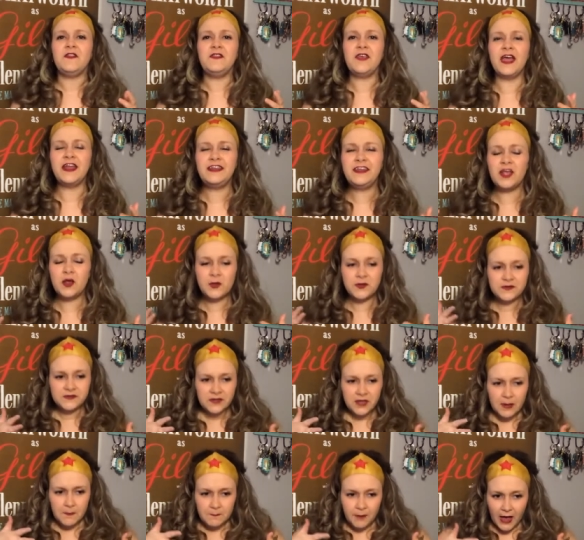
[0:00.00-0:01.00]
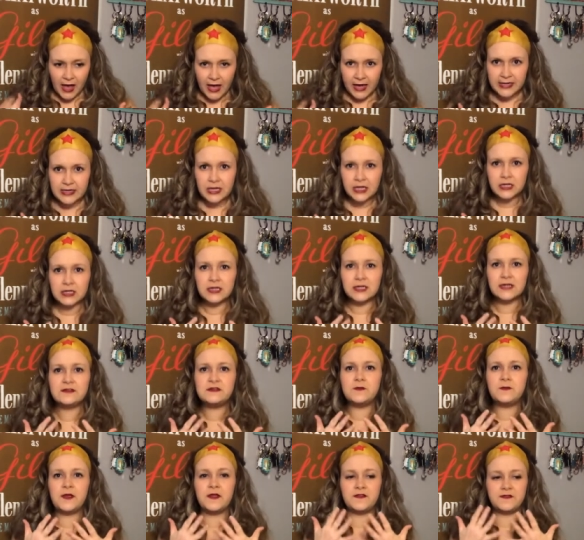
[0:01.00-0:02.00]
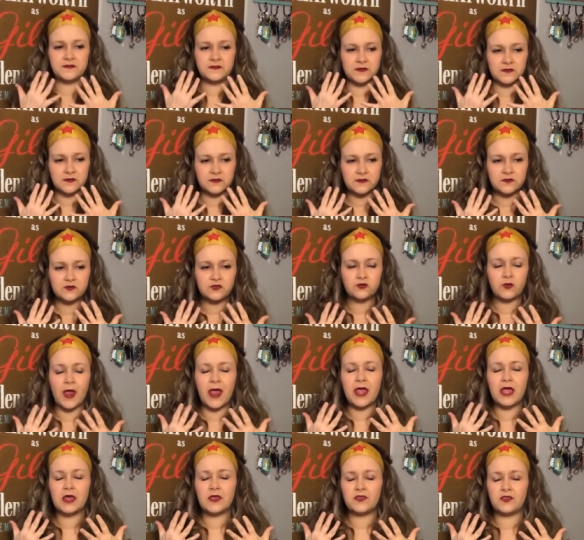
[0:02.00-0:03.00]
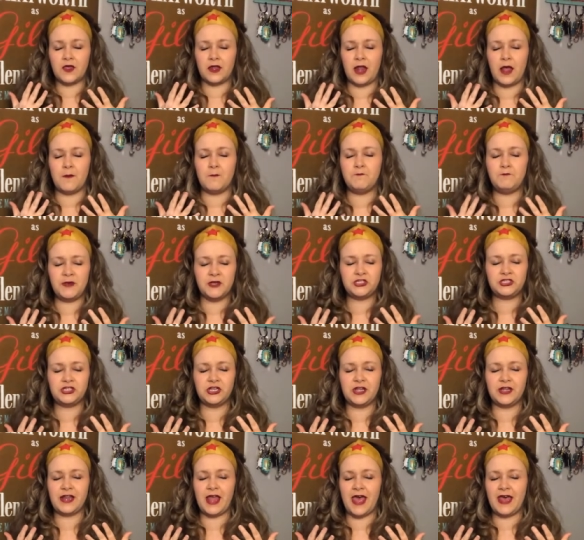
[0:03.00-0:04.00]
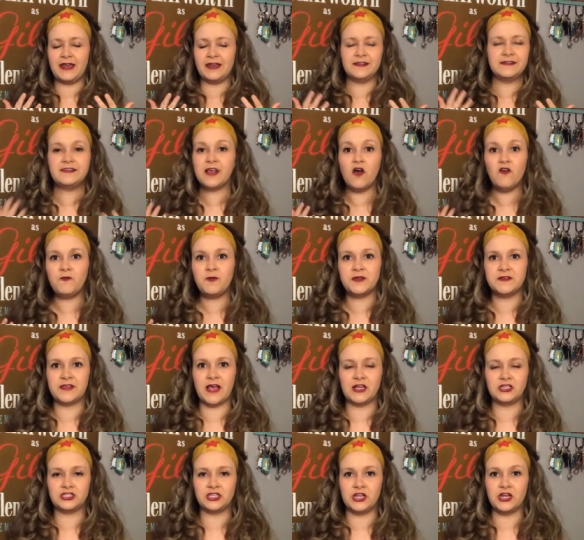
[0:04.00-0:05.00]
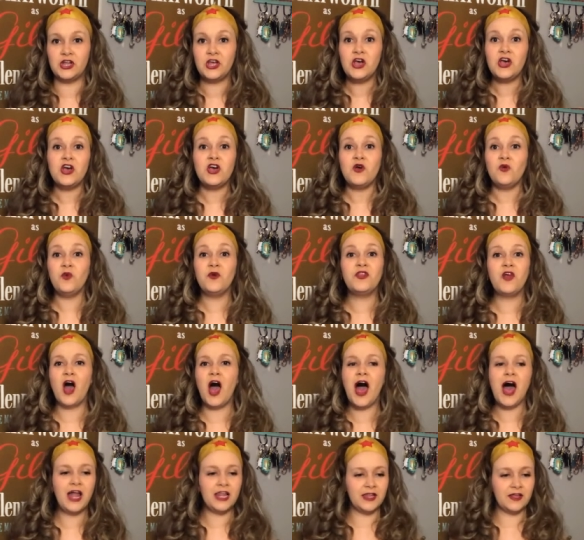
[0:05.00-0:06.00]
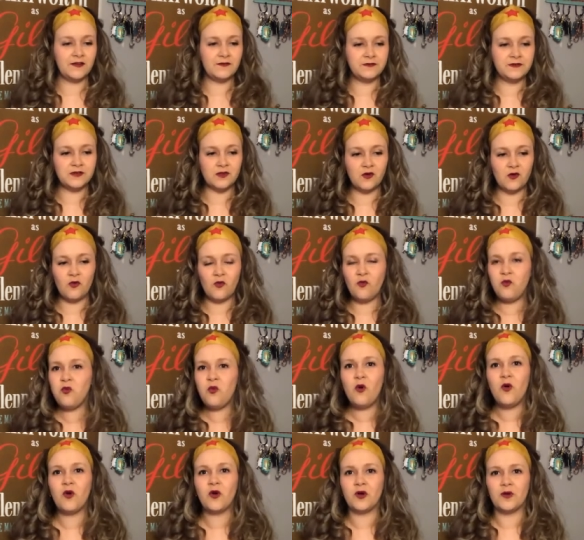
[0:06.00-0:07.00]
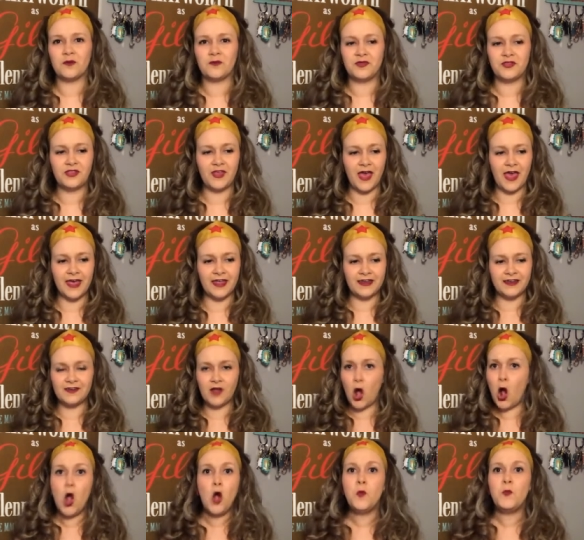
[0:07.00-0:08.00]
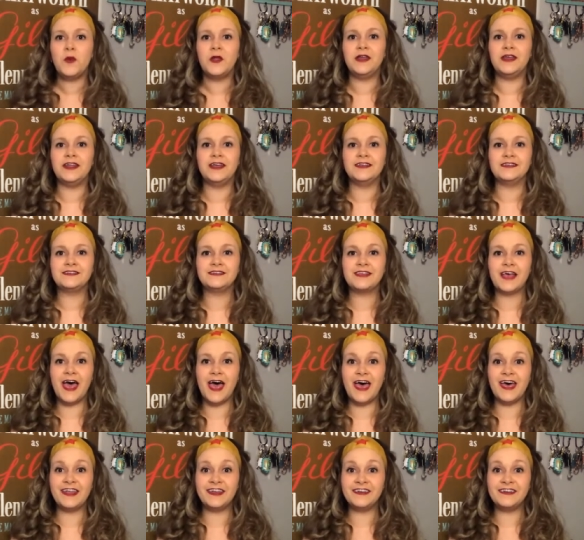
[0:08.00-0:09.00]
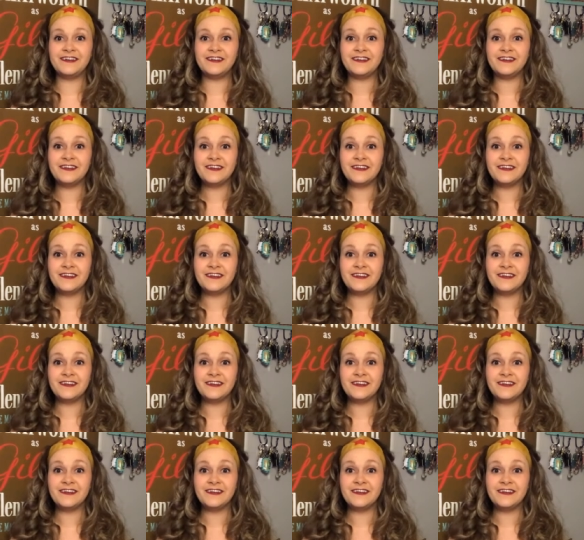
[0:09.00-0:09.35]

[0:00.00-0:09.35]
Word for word: The idea was to combine Elizabeth's strength and ambition and self possession with Olive's warmth and openness and